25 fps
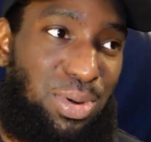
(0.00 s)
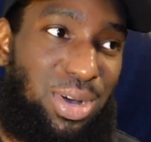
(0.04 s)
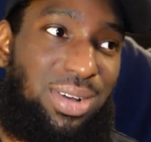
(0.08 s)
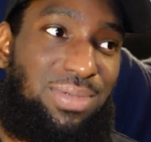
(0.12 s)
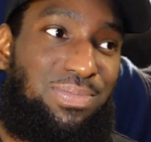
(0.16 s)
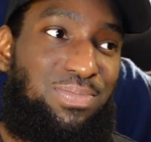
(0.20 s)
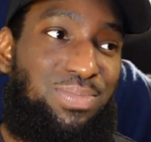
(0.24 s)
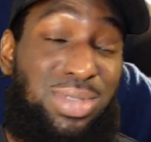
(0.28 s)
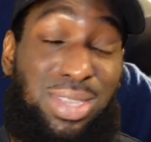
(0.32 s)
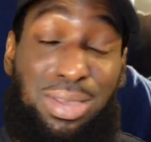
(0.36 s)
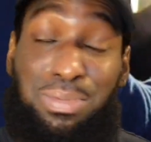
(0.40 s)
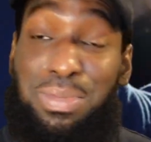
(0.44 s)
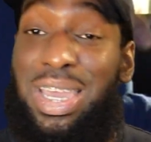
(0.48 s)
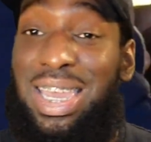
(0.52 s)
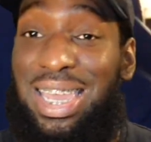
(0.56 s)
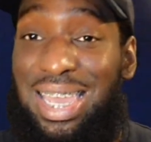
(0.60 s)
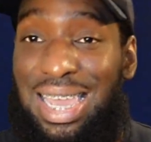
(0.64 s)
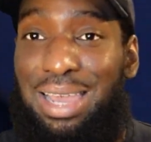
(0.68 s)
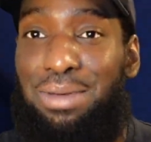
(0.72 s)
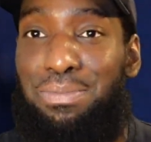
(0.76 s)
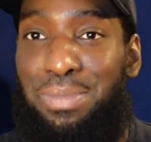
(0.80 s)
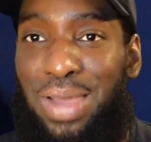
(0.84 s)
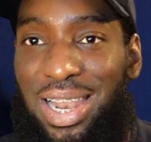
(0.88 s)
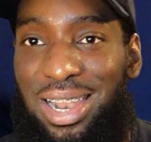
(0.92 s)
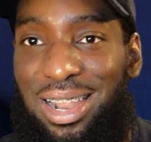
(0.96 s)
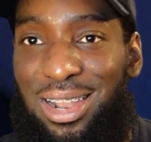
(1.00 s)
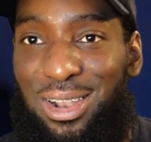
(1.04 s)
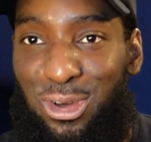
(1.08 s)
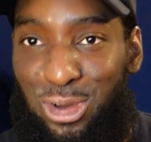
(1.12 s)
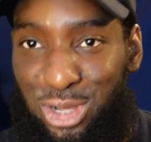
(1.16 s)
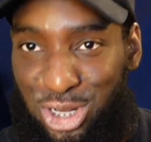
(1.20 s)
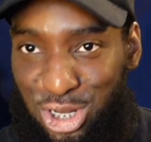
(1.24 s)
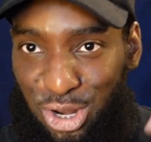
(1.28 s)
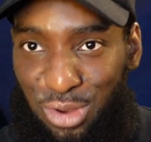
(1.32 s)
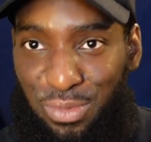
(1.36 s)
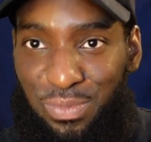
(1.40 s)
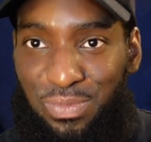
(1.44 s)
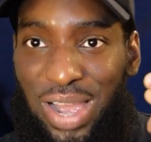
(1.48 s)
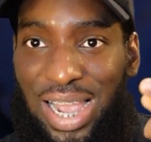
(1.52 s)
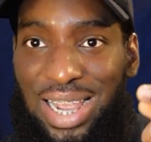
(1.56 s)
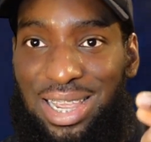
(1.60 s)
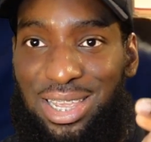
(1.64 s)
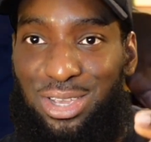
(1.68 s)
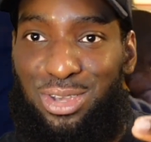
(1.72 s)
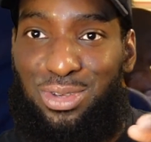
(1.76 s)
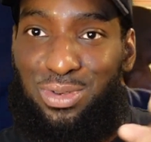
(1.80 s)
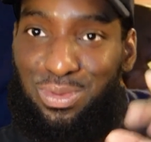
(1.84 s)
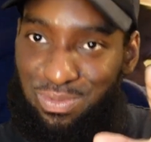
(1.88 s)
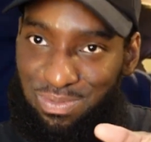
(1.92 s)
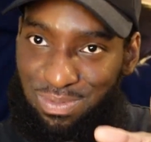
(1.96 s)
But to me, it meant a lot, so
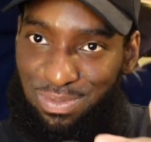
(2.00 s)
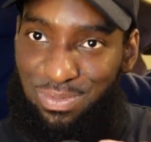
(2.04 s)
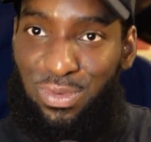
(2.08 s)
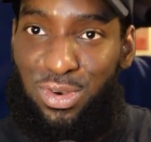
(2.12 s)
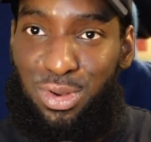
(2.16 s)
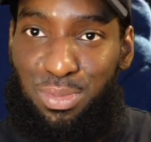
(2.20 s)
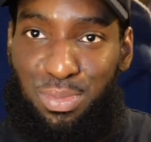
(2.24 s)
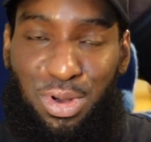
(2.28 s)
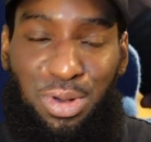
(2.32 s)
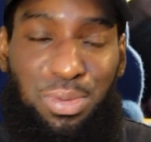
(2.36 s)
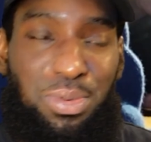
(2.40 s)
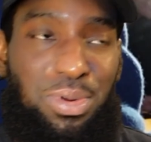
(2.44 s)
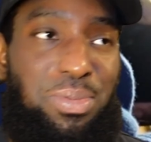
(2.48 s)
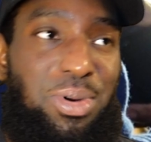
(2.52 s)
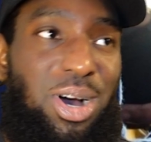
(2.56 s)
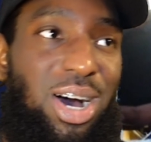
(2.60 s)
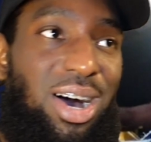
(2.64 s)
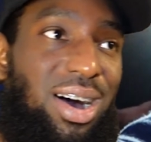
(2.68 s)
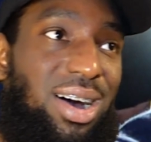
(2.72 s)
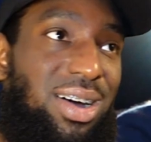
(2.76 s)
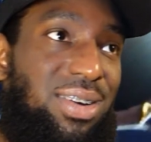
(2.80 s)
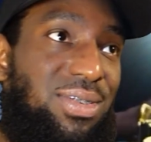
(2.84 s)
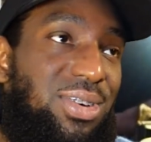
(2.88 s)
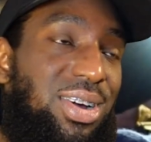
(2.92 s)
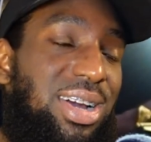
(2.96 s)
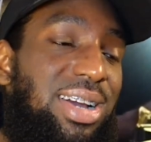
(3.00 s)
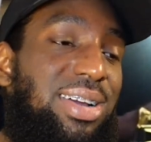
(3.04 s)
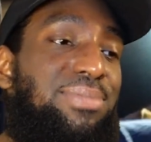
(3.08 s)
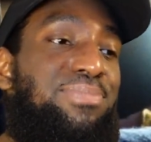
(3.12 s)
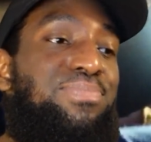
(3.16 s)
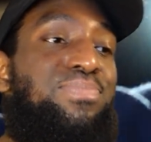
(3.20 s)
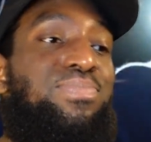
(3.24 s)
thank you from the bottom of my heart, right?